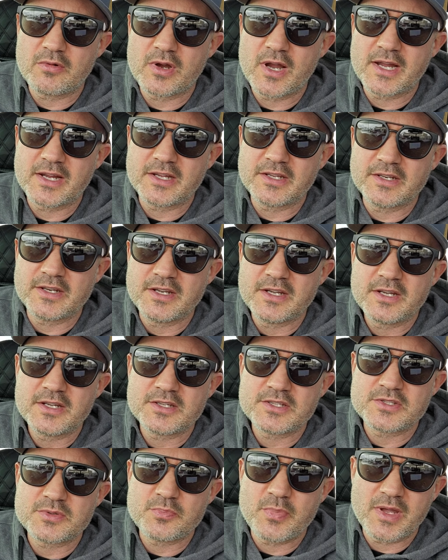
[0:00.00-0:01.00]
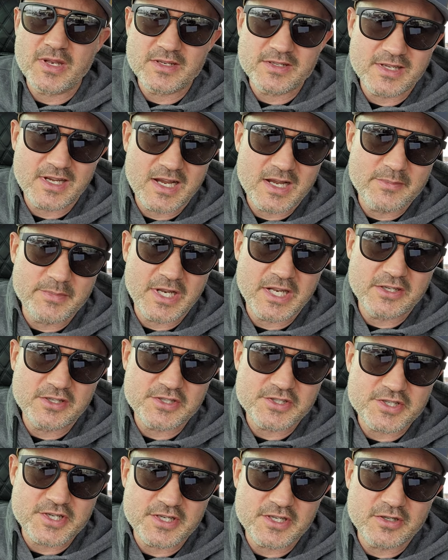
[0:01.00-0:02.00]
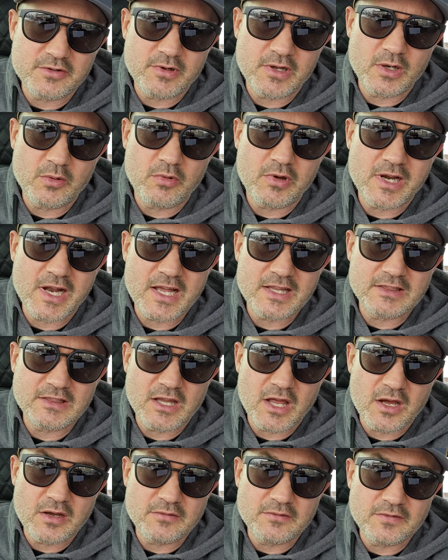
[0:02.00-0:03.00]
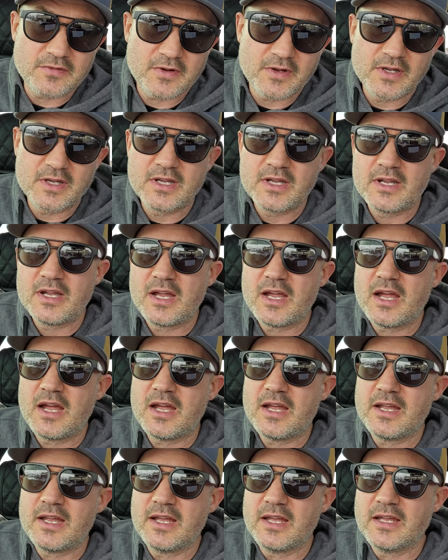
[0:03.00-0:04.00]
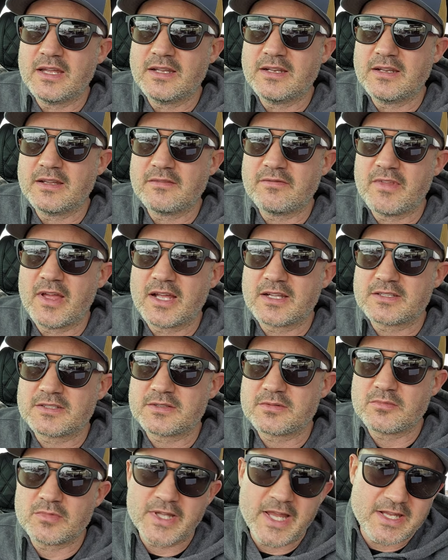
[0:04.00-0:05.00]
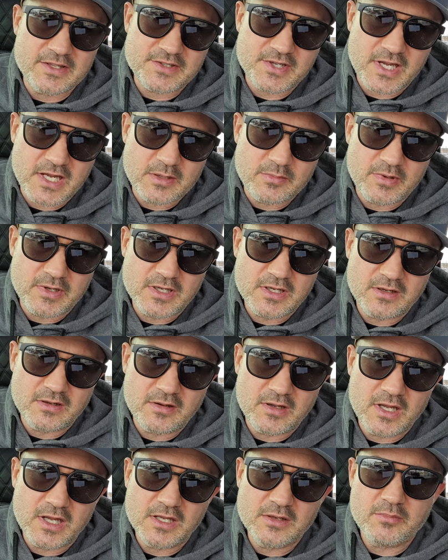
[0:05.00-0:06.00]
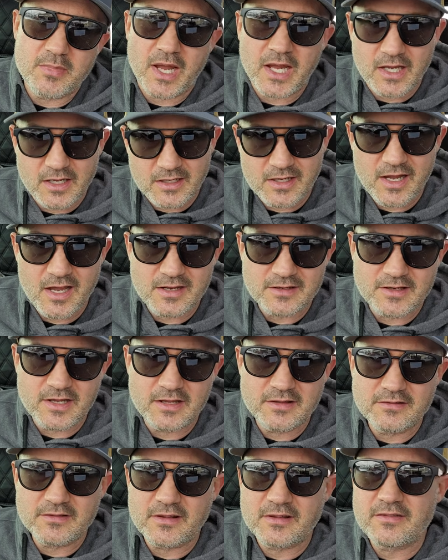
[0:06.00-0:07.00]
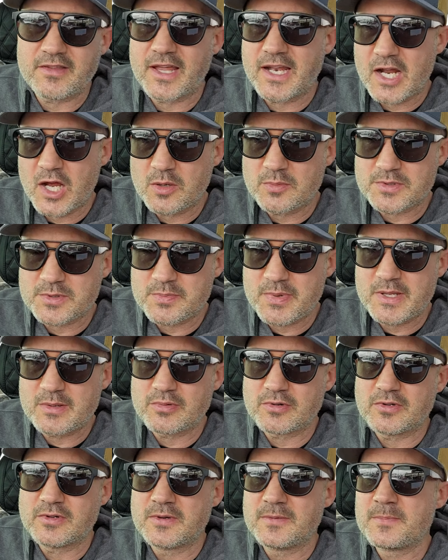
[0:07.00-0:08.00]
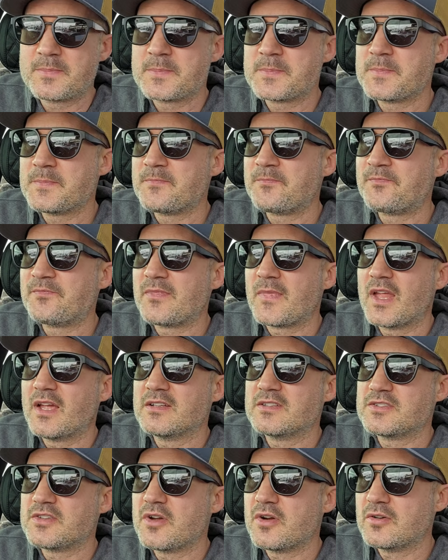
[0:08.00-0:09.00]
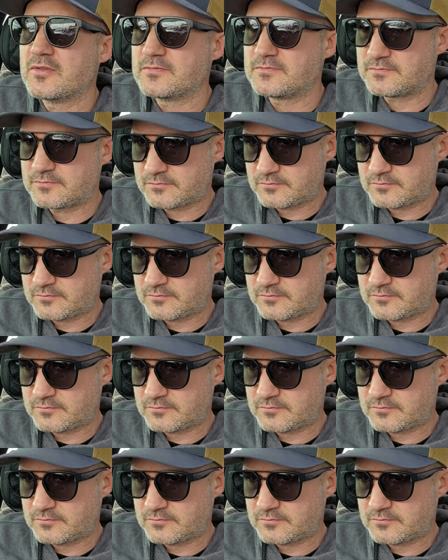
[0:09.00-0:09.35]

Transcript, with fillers: where I can spend time and energy doing what I love. And that's landscaping and making content that helps people. And so,